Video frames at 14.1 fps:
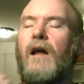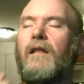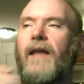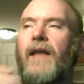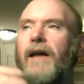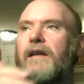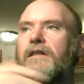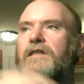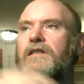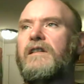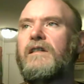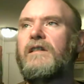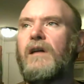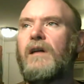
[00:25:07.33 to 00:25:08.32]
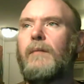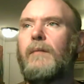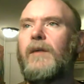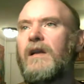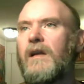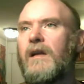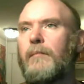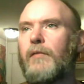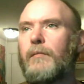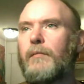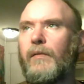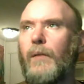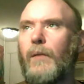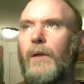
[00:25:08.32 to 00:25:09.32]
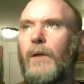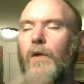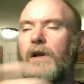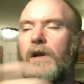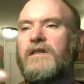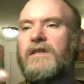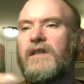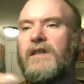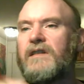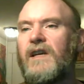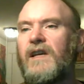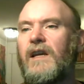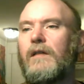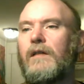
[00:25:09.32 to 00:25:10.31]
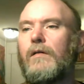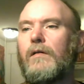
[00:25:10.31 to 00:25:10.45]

allowed us to determine a number between 1 and 16,